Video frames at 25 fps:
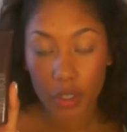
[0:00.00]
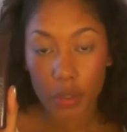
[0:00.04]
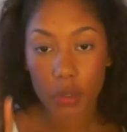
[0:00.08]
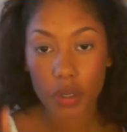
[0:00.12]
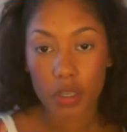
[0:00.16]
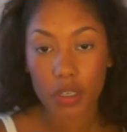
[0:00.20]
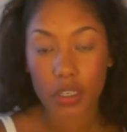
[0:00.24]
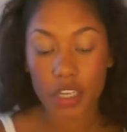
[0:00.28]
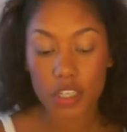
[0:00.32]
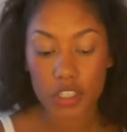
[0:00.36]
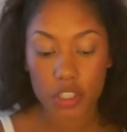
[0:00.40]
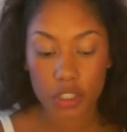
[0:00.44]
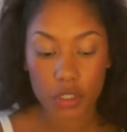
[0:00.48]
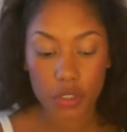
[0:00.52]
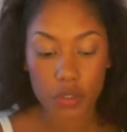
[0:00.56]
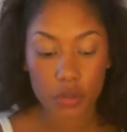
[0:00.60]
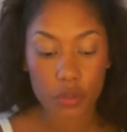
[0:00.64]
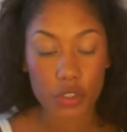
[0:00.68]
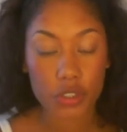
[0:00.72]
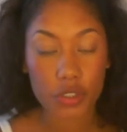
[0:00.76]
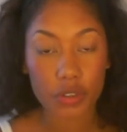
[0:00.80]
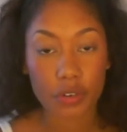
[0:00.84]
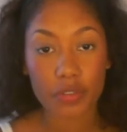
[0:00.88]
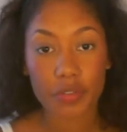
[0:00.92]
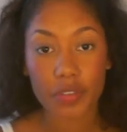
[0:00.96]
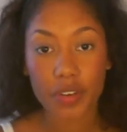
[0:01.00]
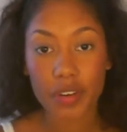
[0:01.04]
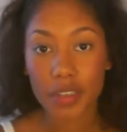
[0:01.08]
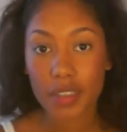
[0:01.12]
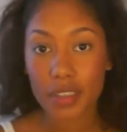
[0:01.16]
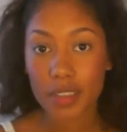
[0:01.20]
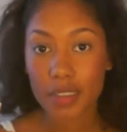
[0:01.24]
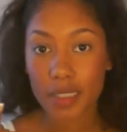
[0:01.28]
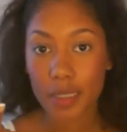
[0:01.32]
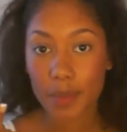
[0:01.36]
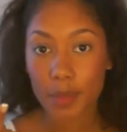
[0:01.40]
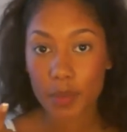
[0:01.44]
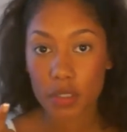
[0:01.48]
You can either use your
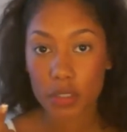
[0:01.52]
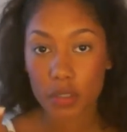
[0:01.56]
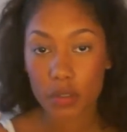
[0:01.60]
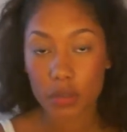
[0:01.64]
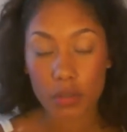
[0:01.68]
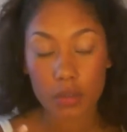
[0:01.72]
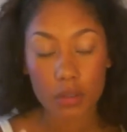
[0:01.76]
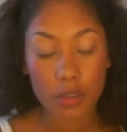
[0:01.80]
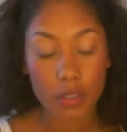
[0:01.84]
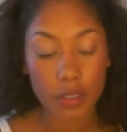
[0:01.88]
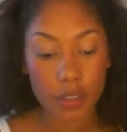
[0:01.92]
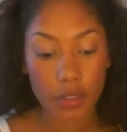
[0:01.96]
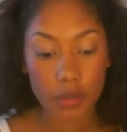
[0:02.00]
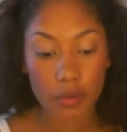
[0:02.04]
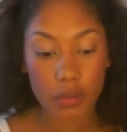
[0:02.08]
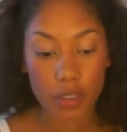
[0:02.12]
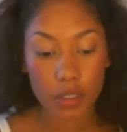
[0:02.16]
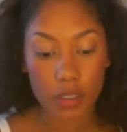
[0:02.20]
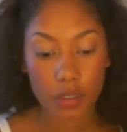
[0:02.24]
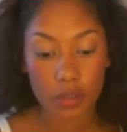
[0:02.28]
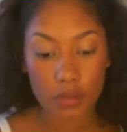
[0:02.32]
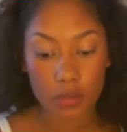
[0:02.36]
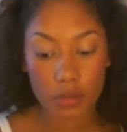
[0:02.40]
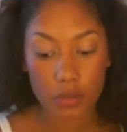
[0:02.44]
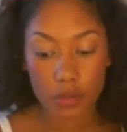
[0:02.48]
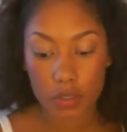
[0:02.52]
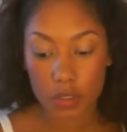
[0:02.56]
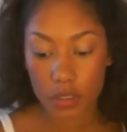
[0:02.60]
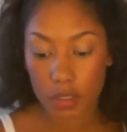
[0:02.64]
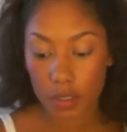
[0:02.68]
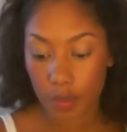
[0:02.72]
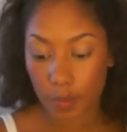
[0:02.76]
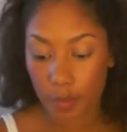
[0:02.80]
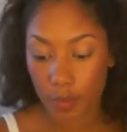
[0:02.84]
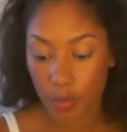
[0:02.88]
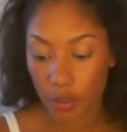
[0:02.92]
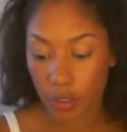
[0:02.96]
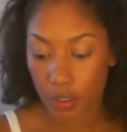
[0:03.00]
fingertips or you can use
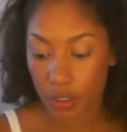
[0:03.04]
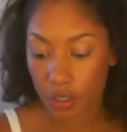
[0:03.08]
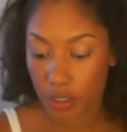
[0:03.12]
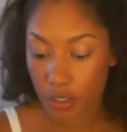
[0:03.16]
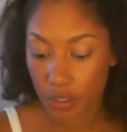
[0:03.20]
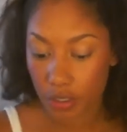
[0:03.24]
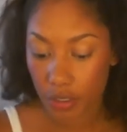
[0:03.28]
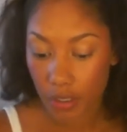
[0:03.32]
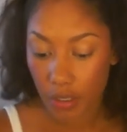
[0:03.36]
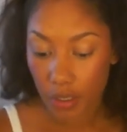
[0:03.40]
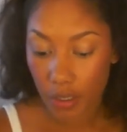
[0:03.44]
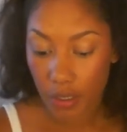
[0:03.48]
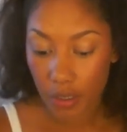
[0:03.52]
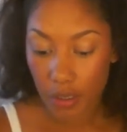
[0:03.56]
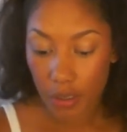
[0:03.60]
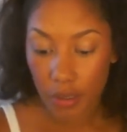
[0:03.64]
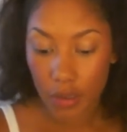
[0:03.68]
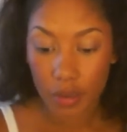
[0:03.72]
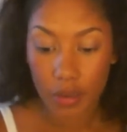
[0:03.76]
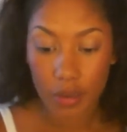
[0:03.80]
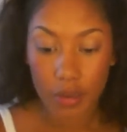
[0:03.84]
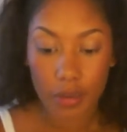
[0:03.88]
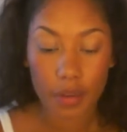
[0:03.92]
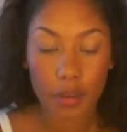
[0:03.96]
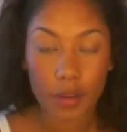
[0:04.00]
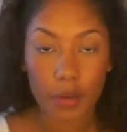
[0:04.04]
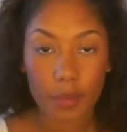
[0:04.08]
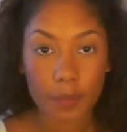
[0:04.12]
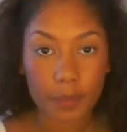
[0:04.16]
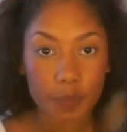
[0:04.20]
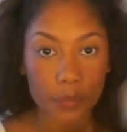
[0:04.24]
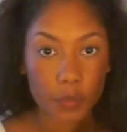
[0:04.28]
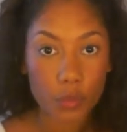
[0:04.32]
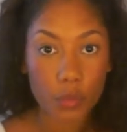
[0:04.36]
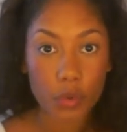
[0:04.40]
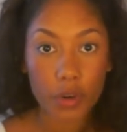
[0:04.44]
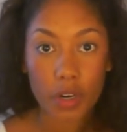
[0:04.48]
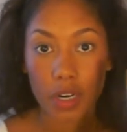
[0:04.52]
a brush,
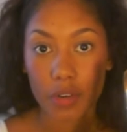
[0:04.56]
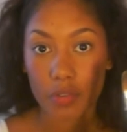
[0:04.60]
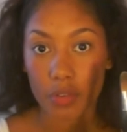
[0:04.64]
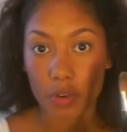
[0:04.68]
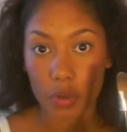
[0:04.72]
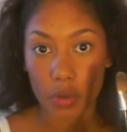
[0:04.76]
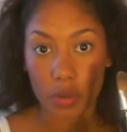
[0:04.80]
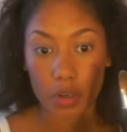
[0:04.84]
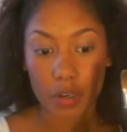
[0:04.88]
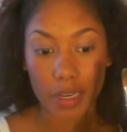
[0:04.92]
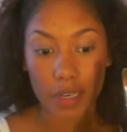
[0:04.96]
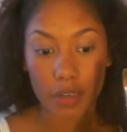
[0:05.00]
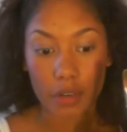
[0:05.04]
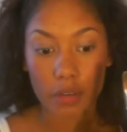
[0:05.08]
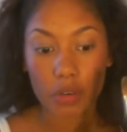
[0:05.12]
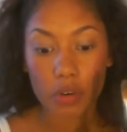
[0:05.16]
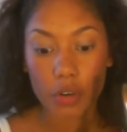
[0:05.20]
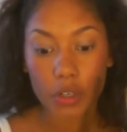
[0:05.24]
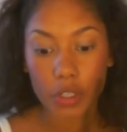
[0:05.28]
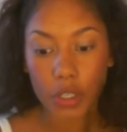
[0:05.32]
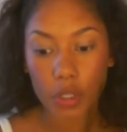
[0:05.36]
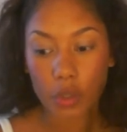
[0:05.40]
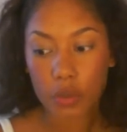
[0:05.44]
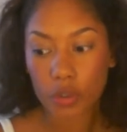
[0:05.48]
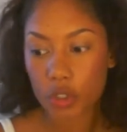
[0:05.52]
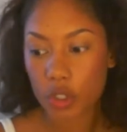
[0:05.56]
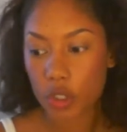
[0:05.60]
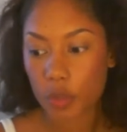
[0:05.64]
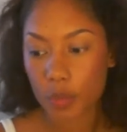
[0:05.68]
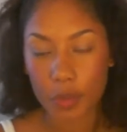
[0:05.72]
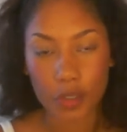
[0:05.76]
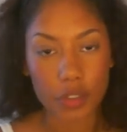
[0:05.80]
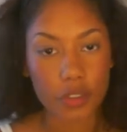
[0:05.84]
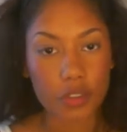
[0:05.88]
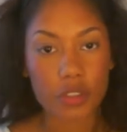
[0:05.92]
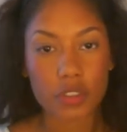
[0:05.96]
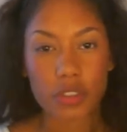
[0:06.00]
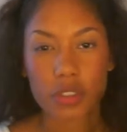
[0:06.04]
whatever you like, or you can use a
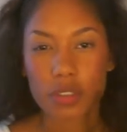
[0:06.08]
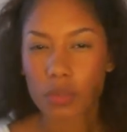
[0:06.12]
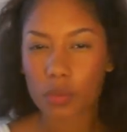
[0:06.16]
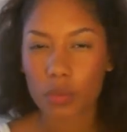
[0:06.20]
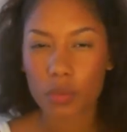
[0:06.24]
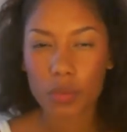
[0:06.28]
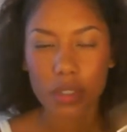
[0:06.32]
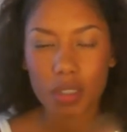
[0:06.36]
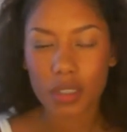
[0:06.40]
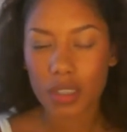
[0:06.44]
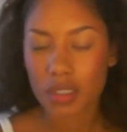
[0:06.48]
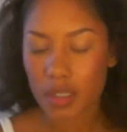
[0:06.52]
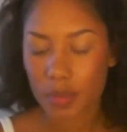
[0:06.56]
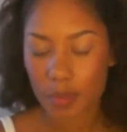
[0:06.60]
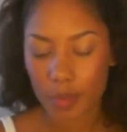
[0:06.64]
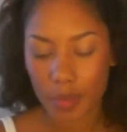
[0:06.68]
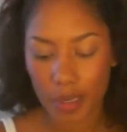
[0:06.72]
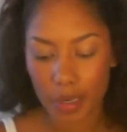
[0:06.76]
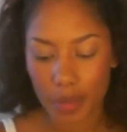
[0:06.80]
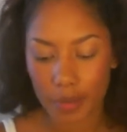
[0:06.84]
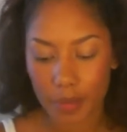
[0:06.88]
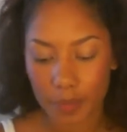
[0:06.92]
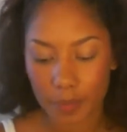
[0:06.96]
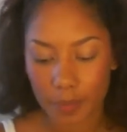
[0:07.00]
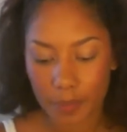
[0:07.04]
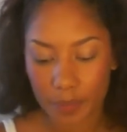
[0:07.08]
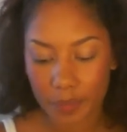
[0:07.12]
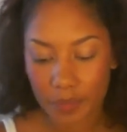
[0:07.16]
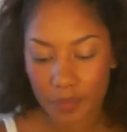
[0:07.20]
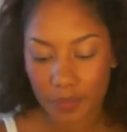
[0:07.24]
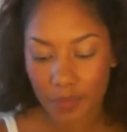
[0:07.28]
sponge. It doesn't matter.